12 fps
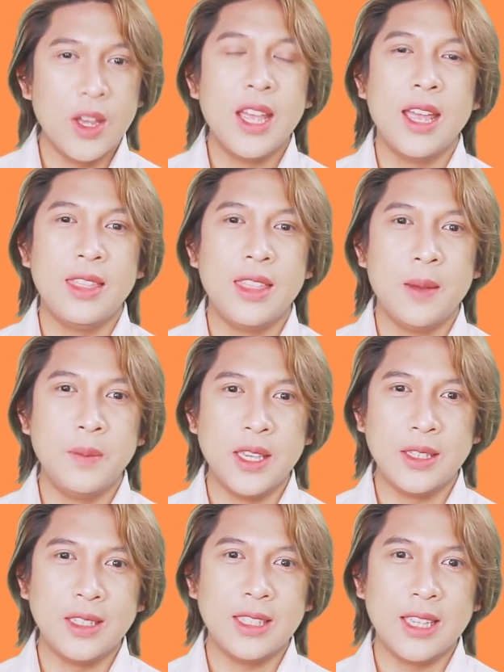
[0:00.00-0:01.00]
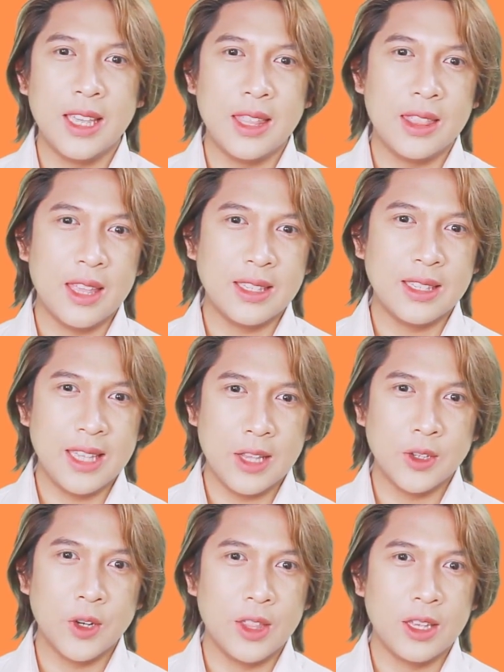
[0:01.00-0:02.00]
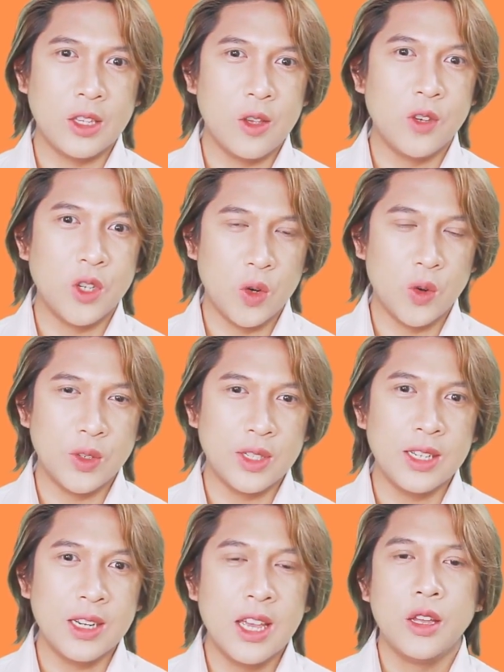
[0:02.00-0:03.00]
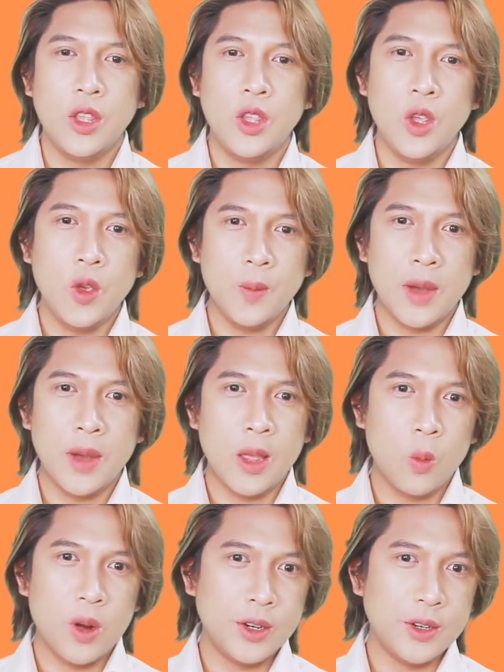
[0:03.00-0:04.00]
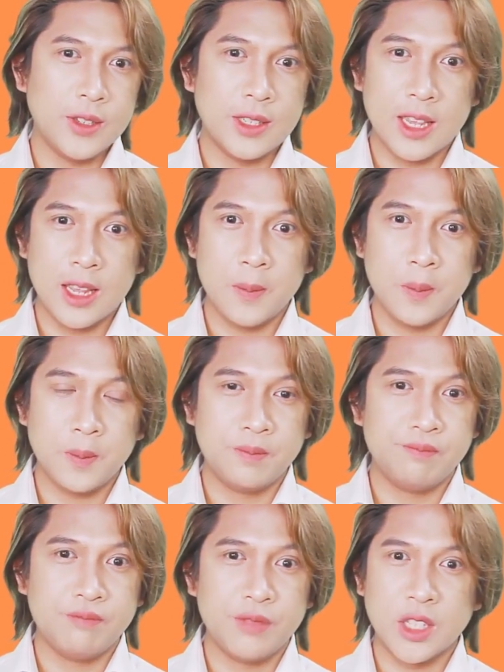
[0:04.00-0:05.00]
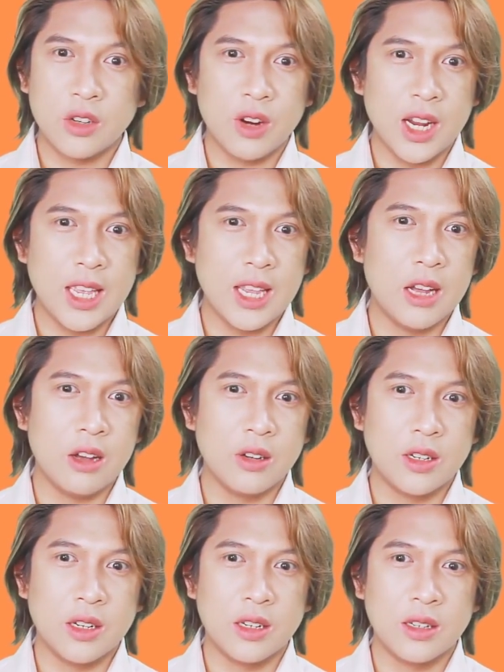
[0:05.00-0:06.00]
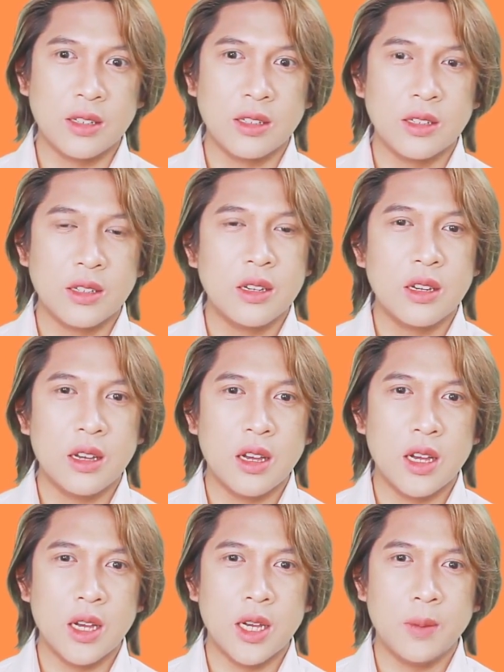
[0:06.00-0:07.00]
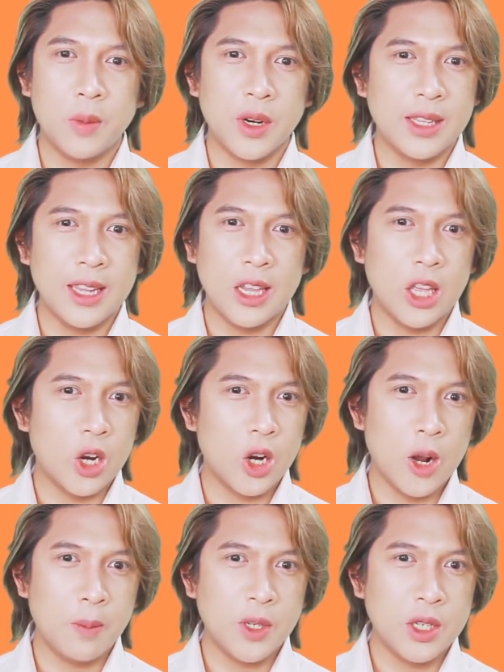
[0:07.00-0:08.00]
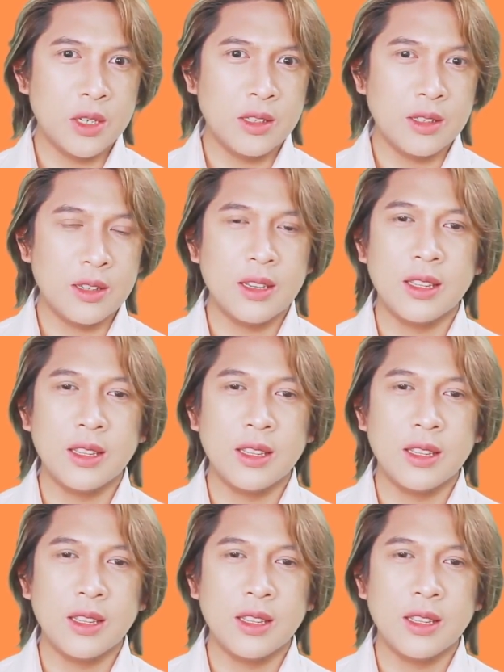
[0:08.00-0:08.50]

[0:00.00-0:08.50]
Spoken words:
And that means to say that that's the answer that you've chosen. You might want to skip striking out a particular option.